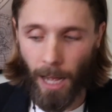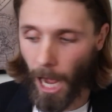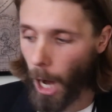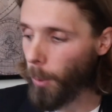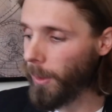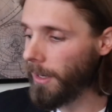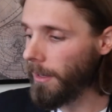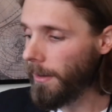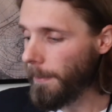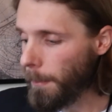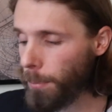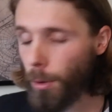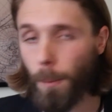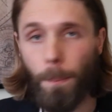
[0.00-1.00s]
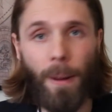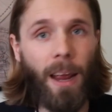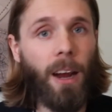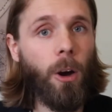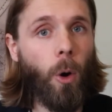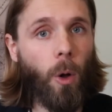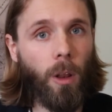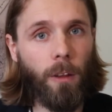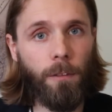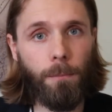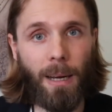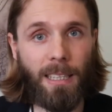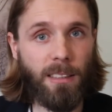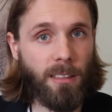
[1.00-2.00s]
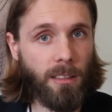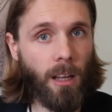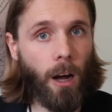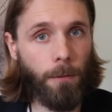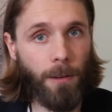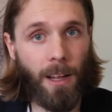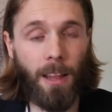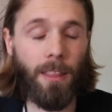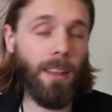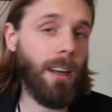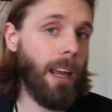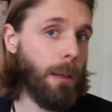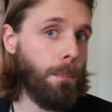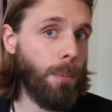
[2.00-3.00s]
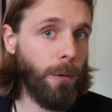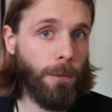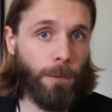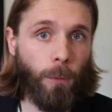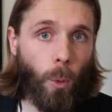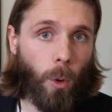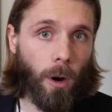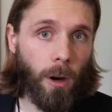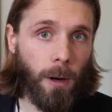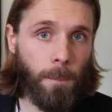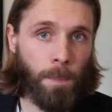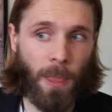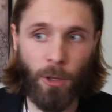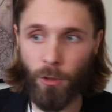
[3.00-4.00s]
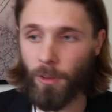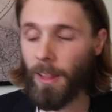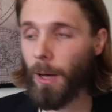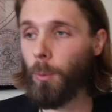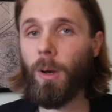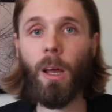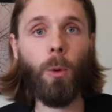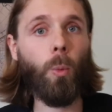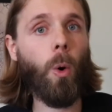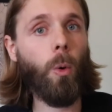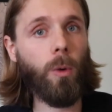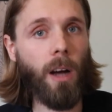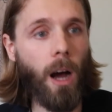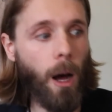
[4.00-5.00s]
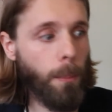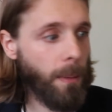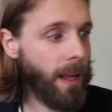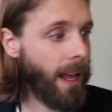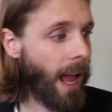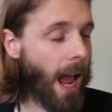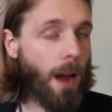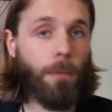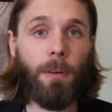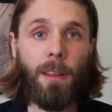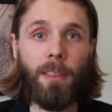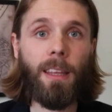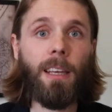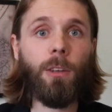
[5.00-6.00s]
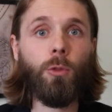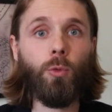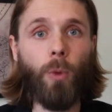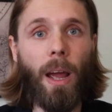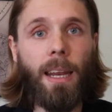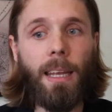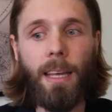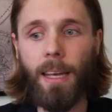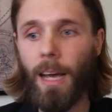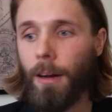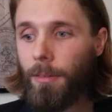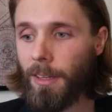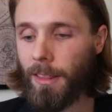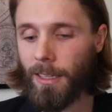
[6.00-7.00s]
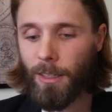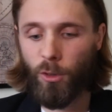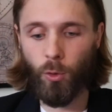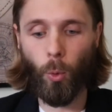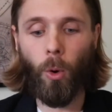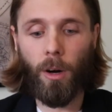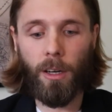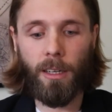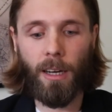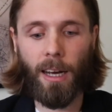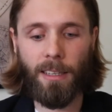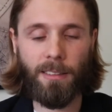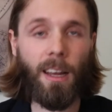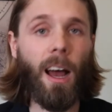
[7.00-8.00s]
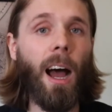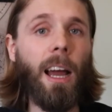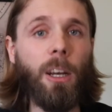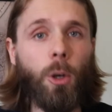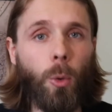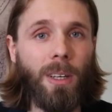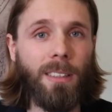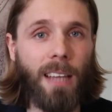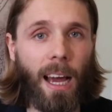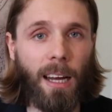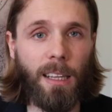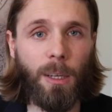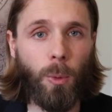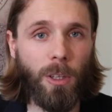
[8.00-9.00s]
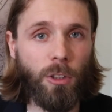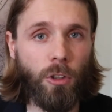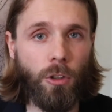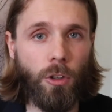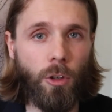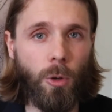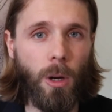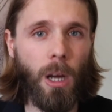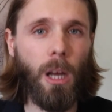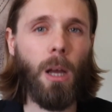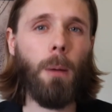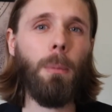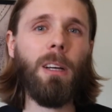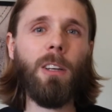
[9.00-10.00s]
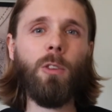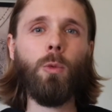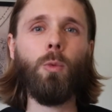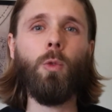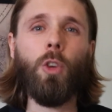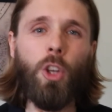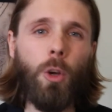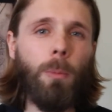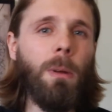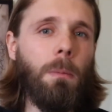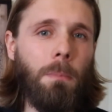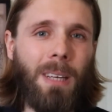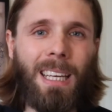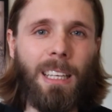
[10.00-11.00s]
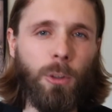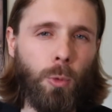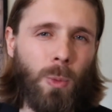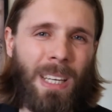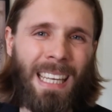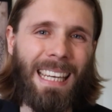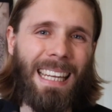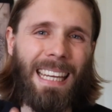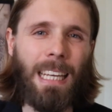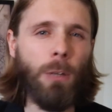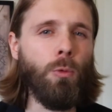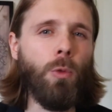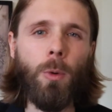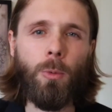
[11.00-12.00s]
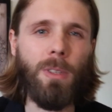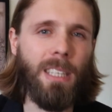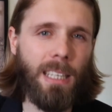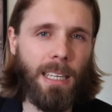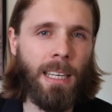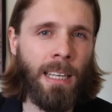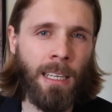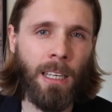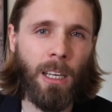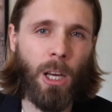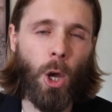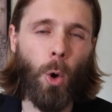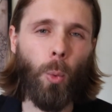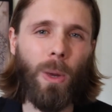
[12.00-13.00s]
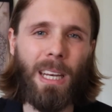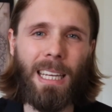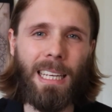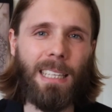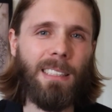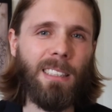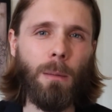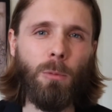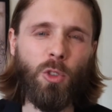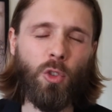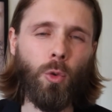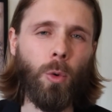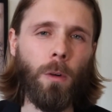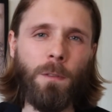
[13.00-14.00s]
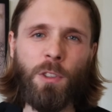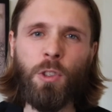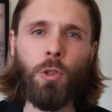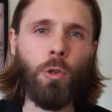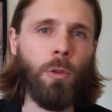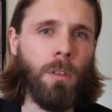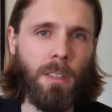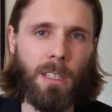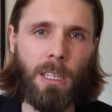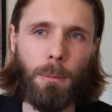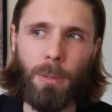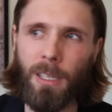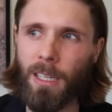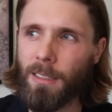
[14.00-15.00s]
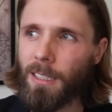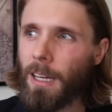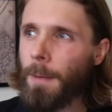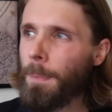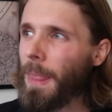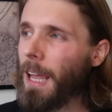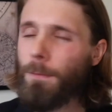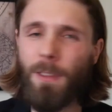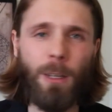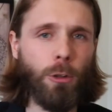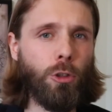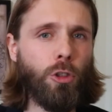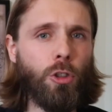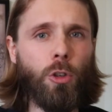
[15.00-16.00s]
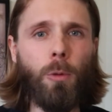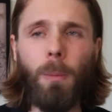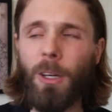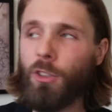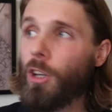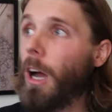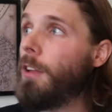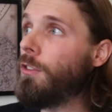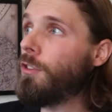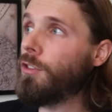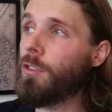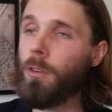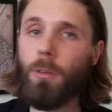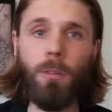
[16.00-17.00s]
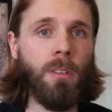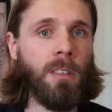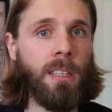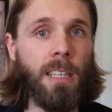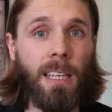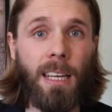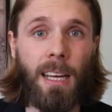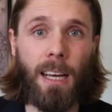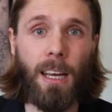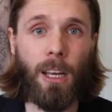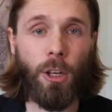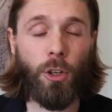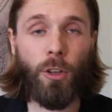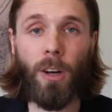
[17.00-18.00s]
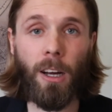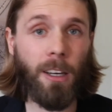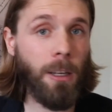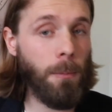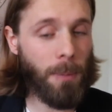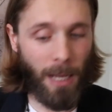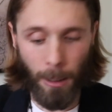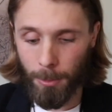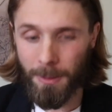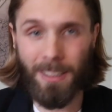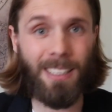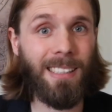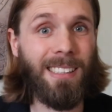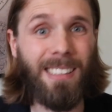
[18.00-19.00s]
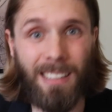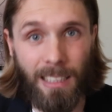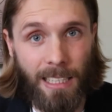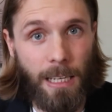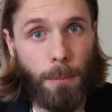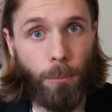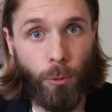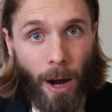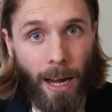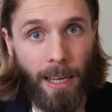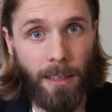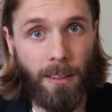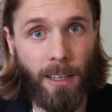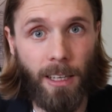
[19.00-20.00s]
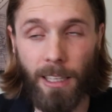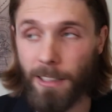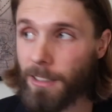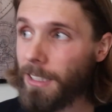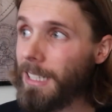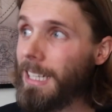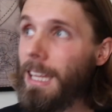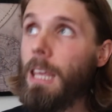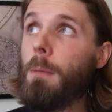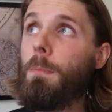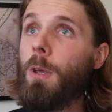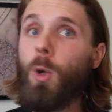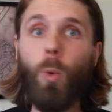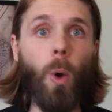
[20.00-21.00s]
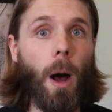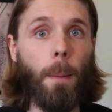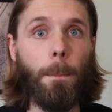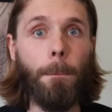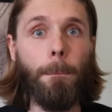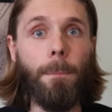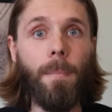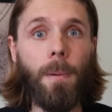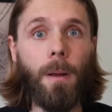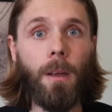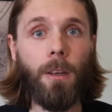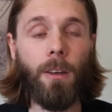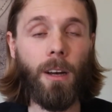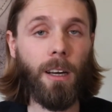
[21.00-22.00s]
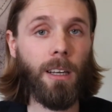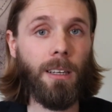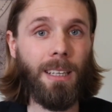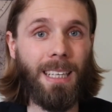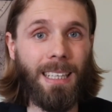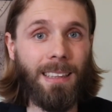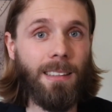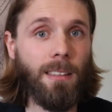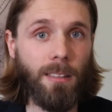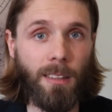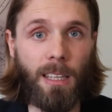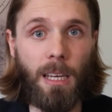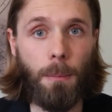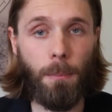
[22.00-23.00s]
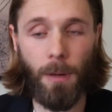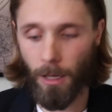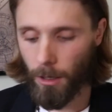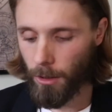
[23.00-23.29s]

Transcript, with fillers: I would prepare all of my stuff the night before so that when I woke up, everything is ready, everything is organized. I know exactly what to do because human beings, we need routine. We need some sort of certainty because if there's too much uncertainty, you're not going to be able to sleep right. It's going to keep you up. You're not going to get to sleep.